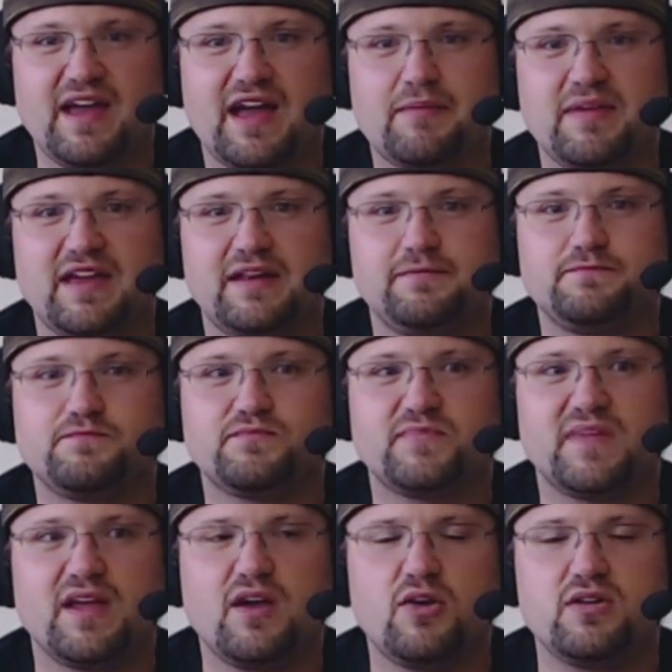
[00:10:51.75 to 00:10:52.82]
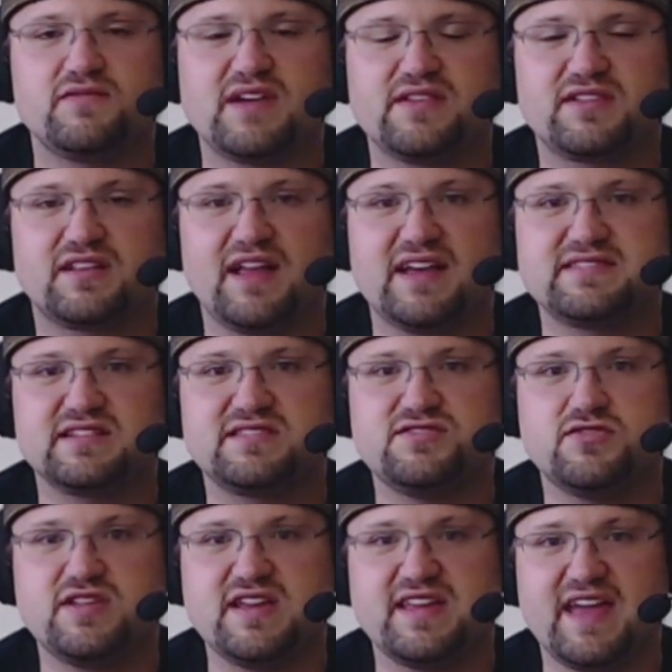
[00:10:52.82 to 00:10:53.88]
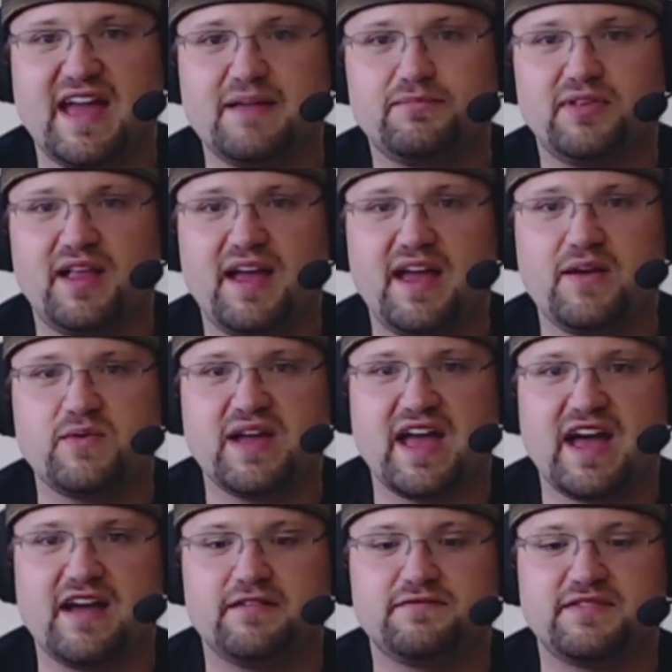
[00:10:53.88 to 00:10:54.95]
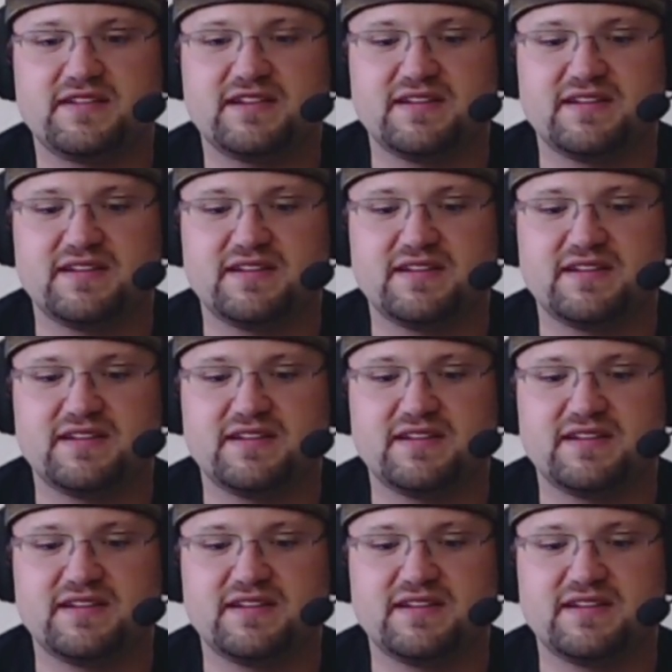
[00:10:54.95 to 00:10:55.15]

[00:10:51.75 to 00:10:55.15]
I mean, we've got the classic 2D gameplay, we have